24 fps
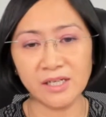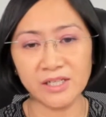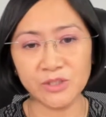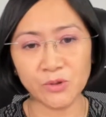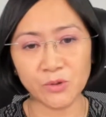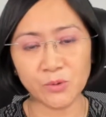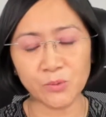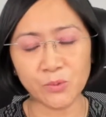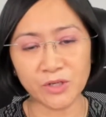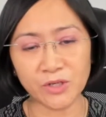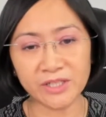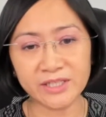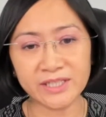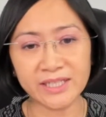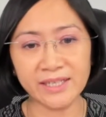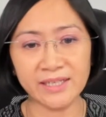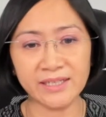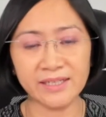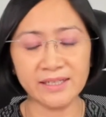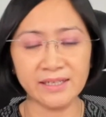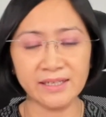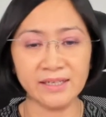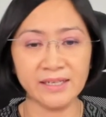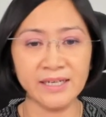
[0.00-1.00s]
you're
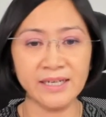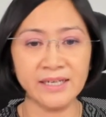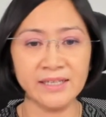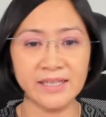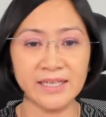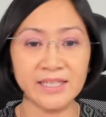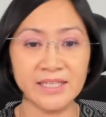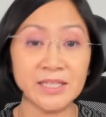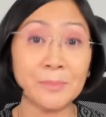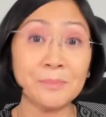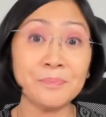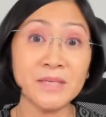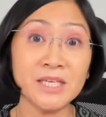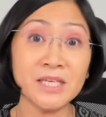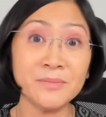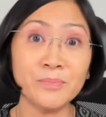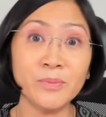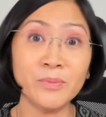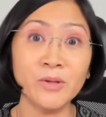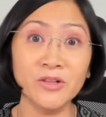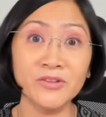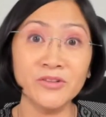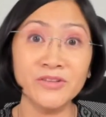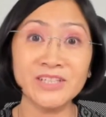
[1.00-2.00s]
working in and the
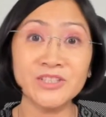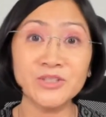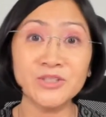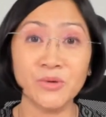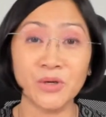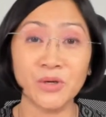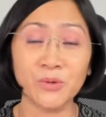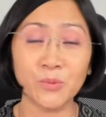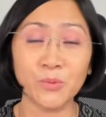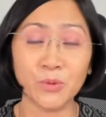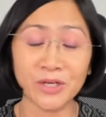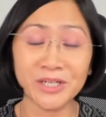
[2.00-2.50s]
people that you are